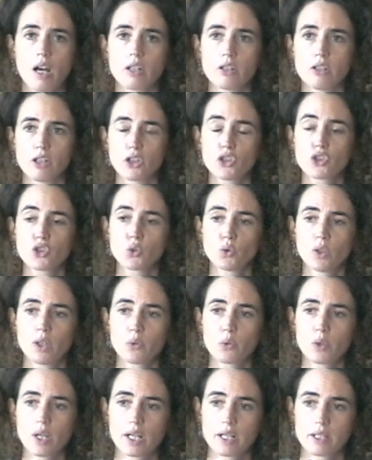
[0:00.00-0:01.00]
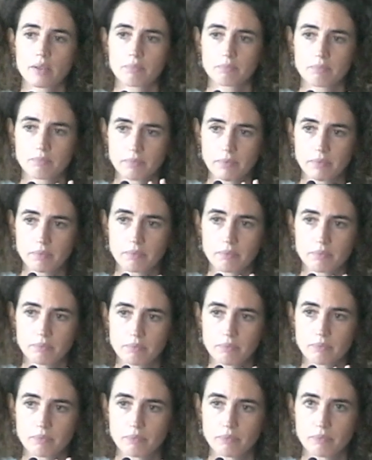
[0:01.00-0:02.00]
Not sure we are
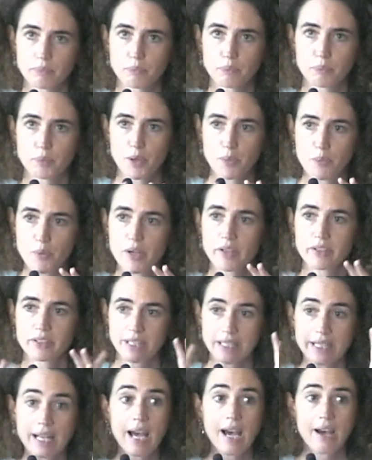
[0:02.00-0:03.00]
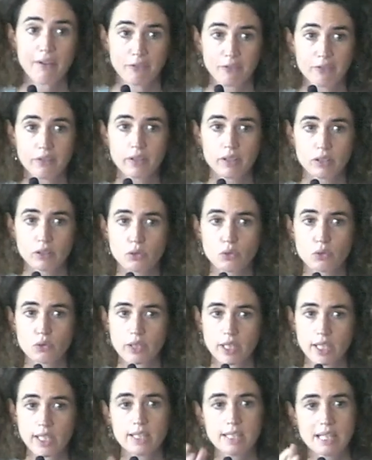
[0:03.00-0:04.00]
prepared enough to
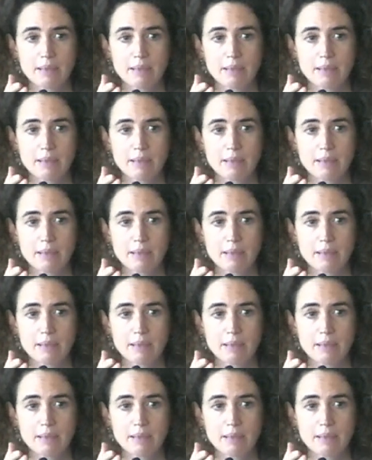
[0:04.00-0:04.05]
see it.